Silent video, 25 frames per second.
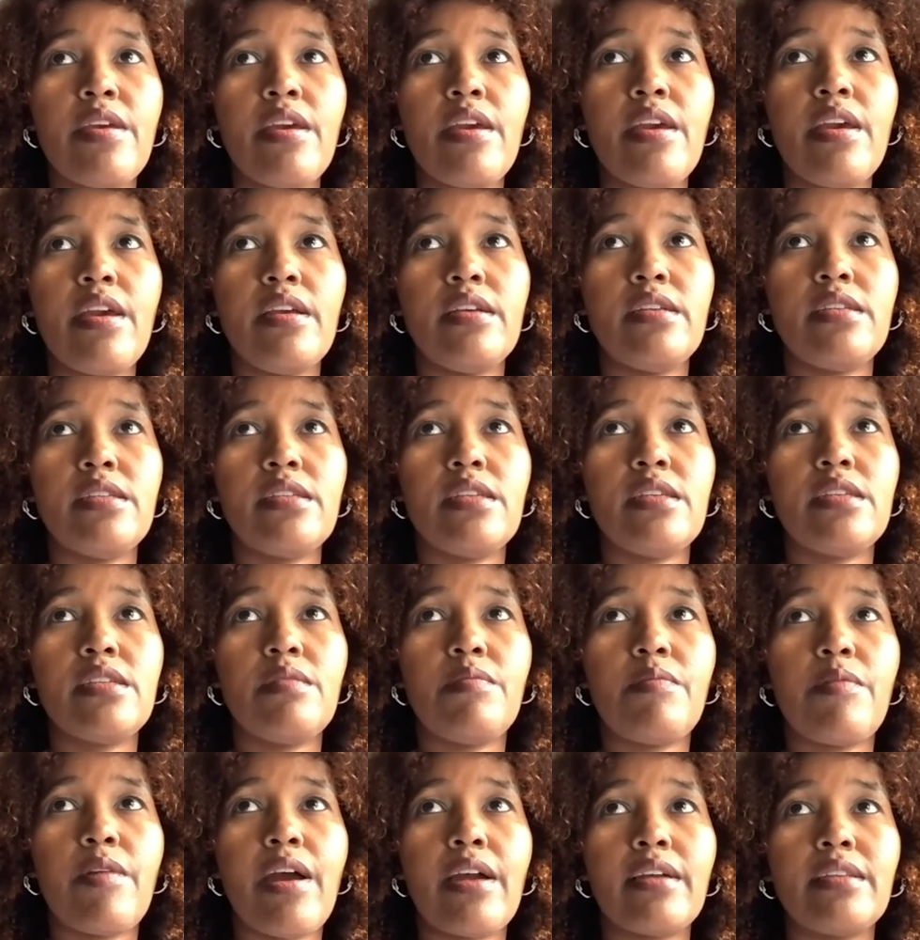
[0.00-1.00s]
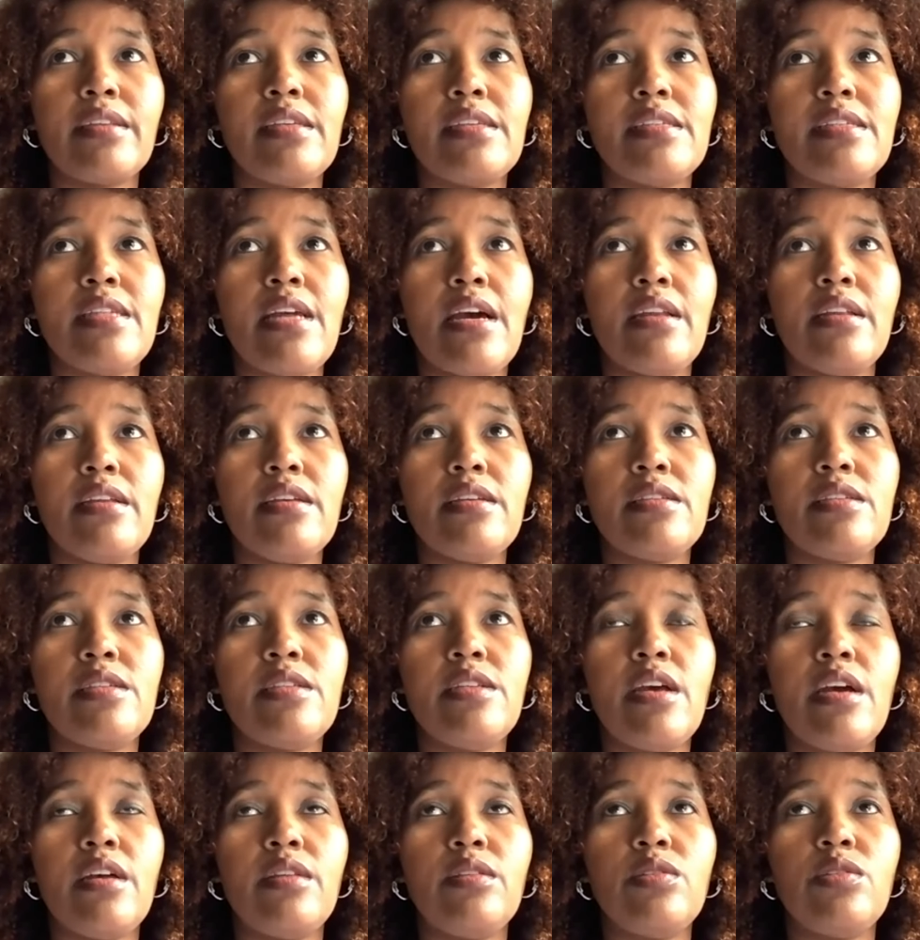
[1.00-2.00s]
is a practice that is
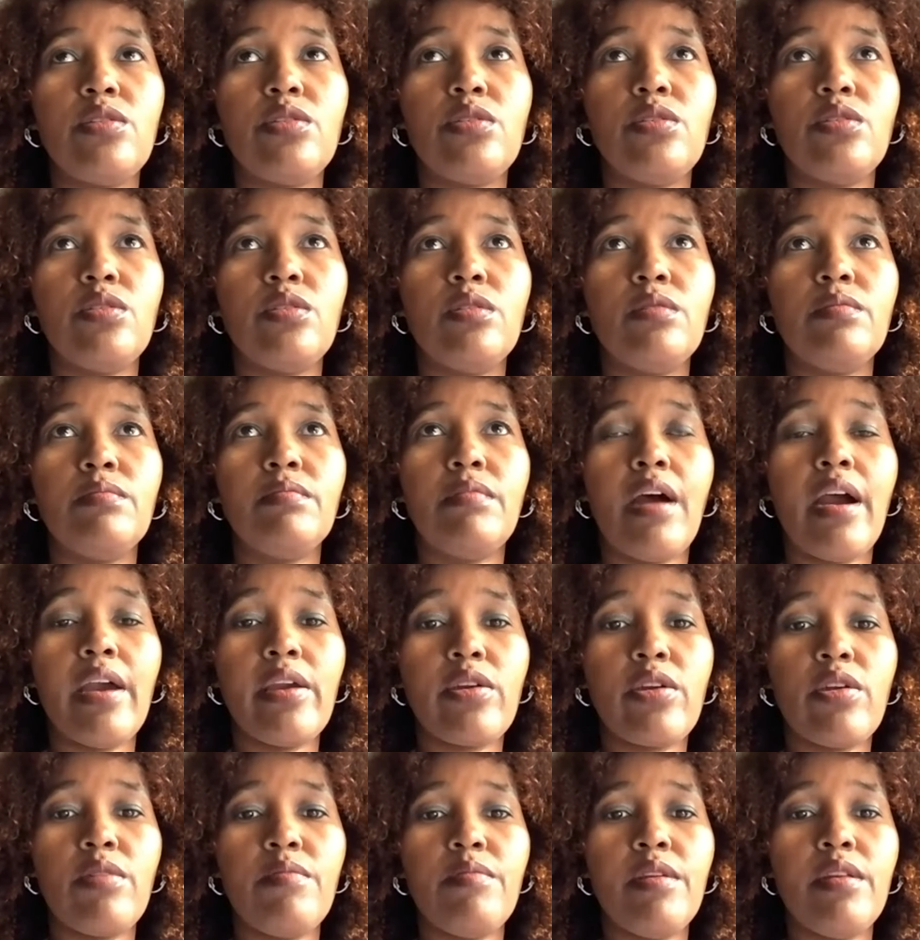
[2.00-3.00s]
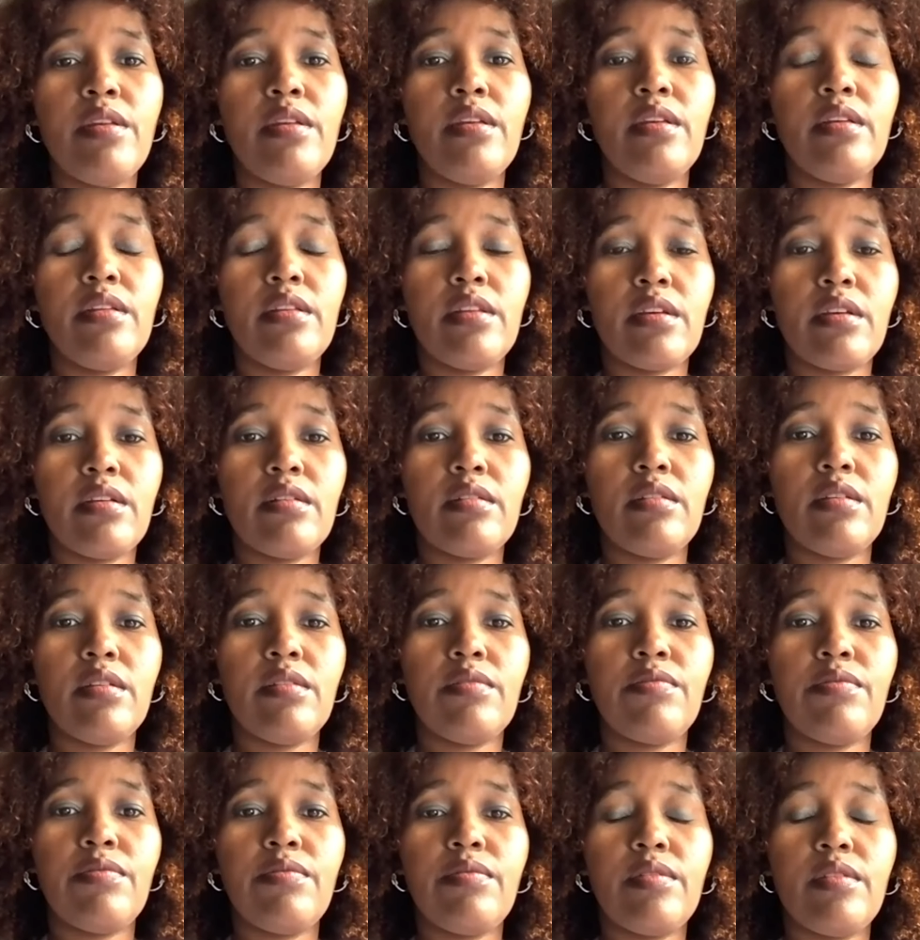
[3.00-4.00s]
done to my community,
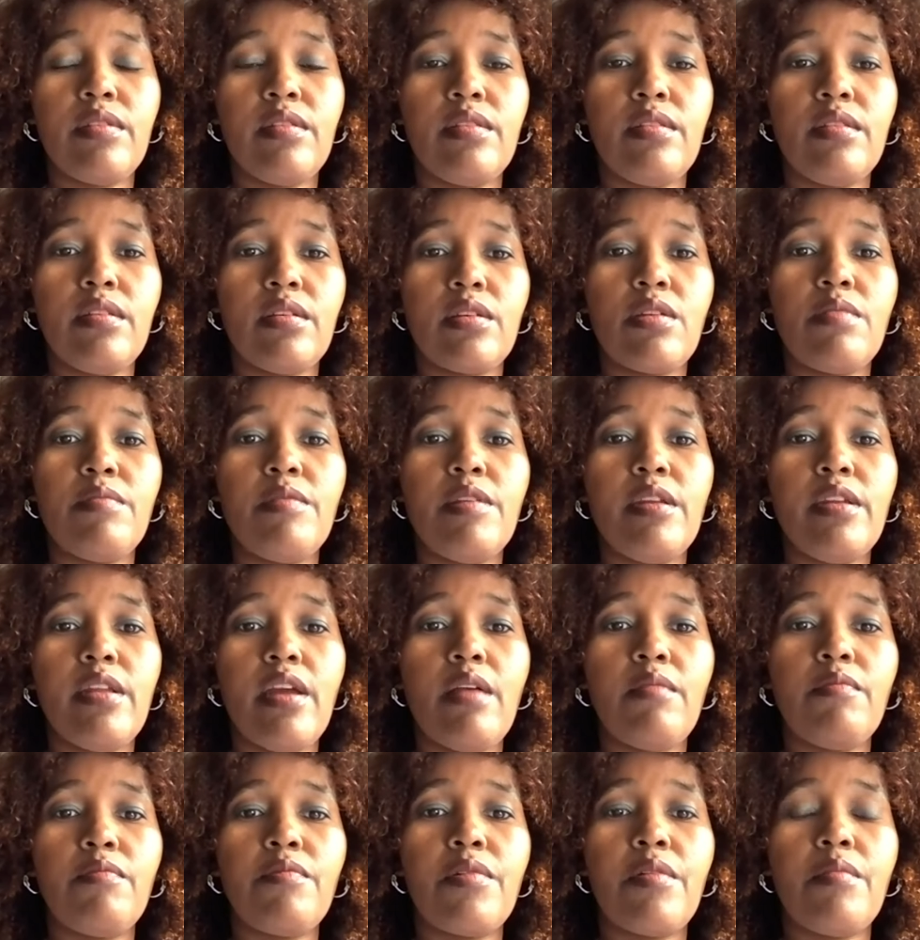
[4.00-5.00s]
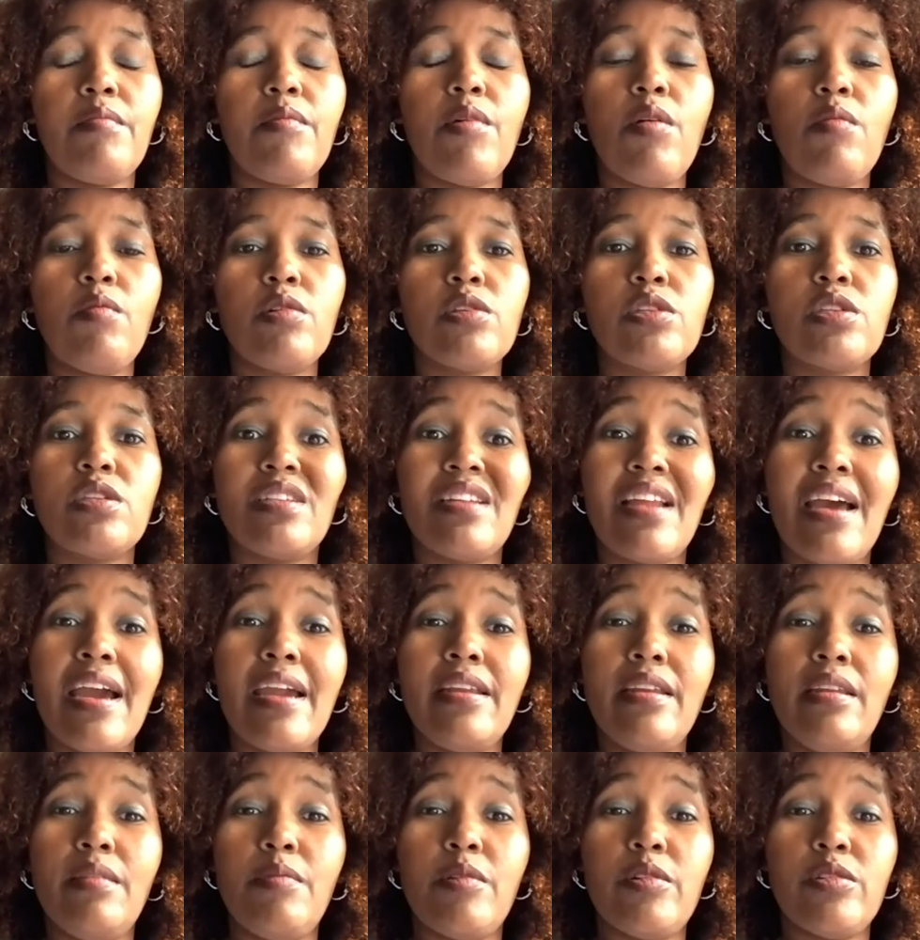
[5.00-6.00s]
the community I'm from, almost
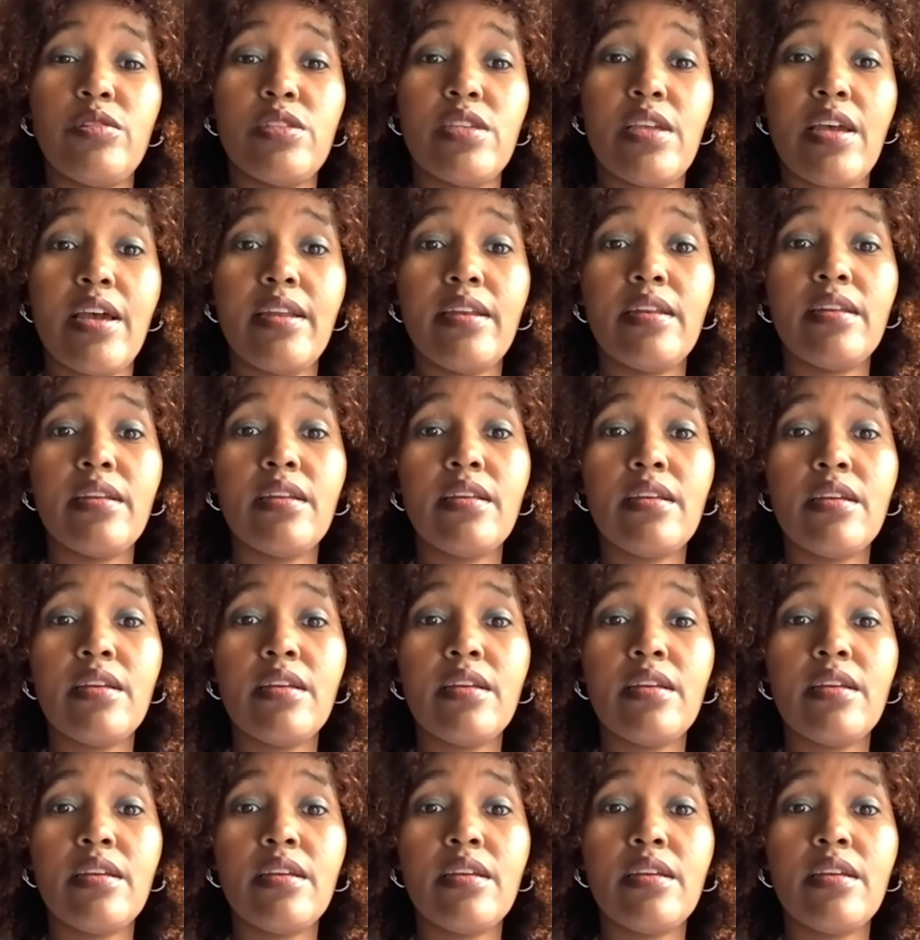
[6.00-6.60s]
90%.